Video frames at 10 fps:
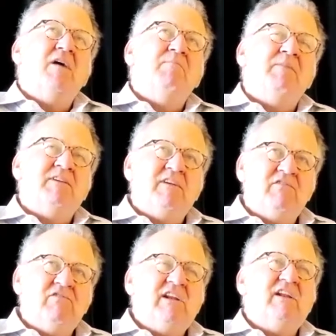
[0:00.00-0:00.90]

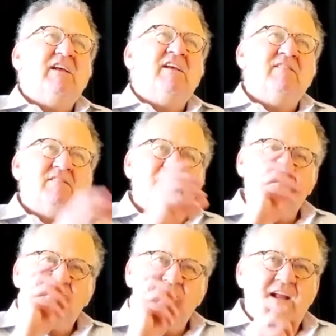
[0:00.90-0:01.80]
material is
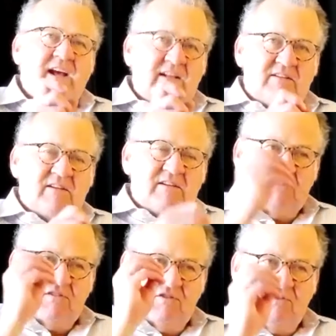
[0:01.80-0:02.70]
connected
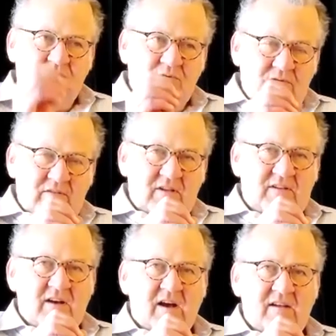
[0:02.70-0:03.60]
to the
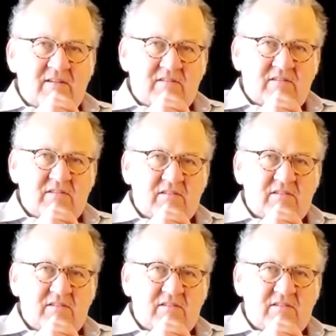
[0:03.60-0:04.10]
task,